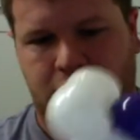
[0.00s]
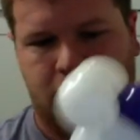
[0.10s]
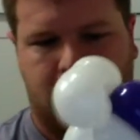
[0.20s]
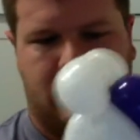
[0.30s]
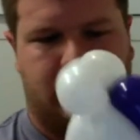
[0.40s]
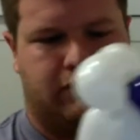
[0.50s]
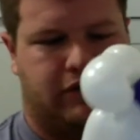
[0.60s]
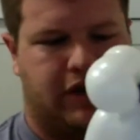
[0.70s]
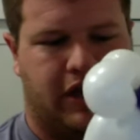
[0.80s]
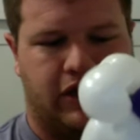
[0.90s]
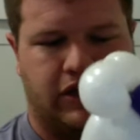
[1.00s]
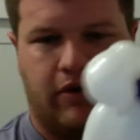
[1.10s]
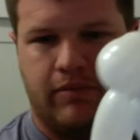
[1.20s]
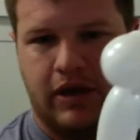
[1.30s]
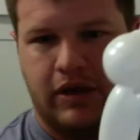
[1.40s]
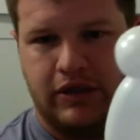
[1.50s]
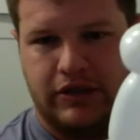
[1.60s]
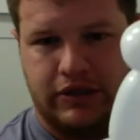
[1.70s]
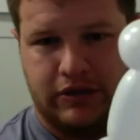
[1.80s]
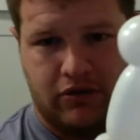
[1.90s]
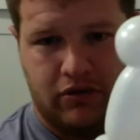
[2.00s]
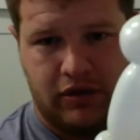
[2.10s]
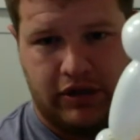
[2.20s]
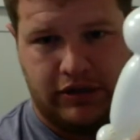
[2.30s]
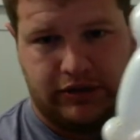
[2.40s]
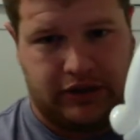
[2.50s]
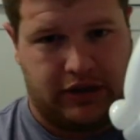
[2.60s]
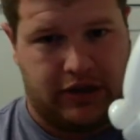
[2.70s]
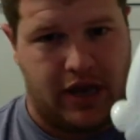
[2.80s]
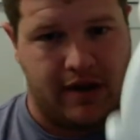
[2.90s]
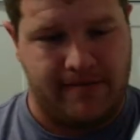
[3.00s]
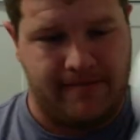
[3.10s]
Kind of gauge how big this hole is in the head.